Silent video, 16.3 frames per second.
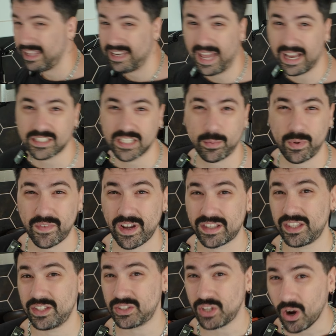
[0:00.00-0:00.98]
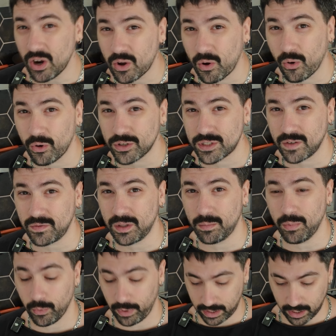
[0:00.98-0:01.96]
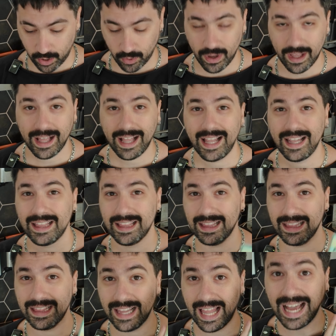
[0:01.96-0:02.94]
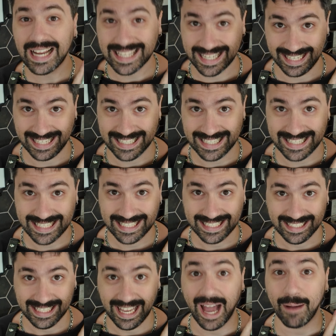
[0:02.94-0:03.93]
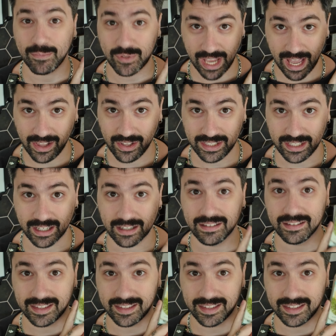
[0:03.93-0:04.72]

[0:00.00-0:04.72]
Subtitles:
next up, we've got the dark horse of the burrito, latkes. I'm telling you,